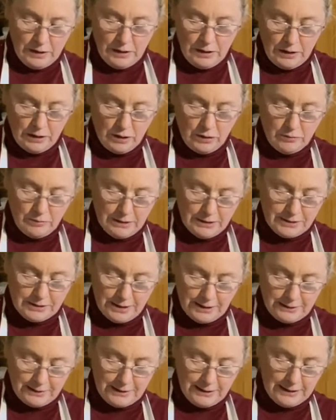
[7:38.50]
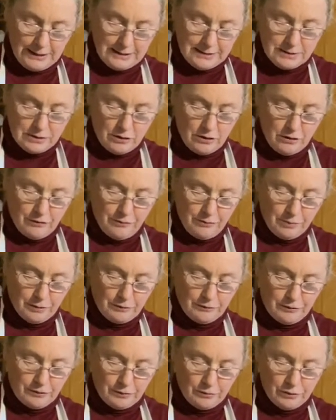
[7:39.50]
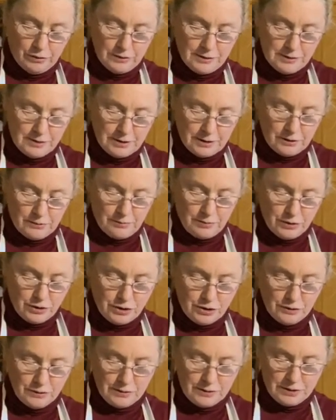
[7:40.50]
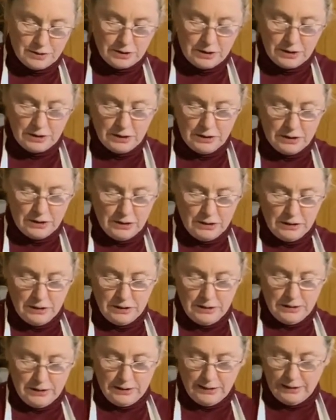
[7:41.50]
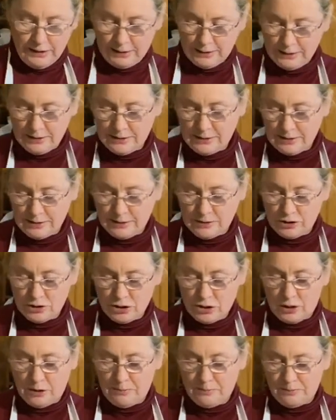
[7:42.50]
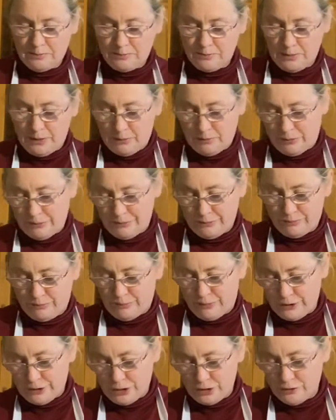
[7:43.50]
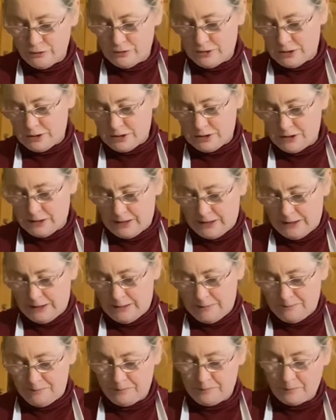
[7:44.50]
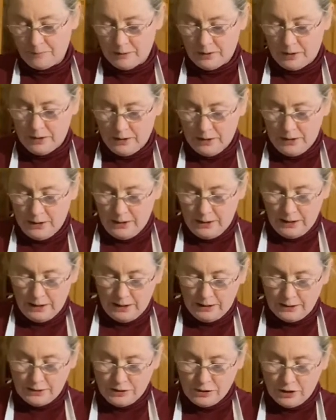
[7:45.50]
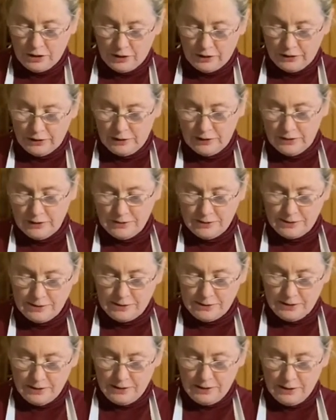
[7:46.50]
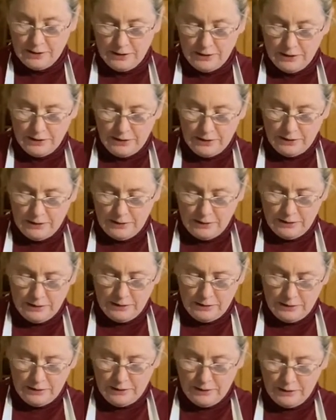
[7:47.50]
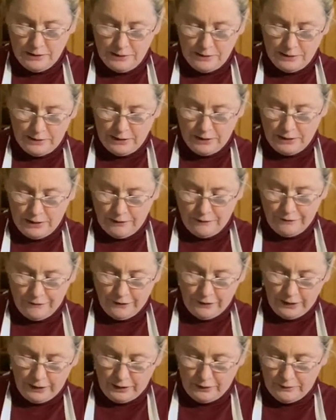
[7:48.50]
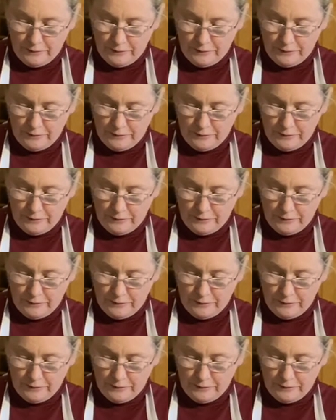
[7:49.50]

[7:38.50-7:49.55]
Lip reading: You might take the legs off, but for ones that are produced like this in the shop, produced in tunnels, they are fine.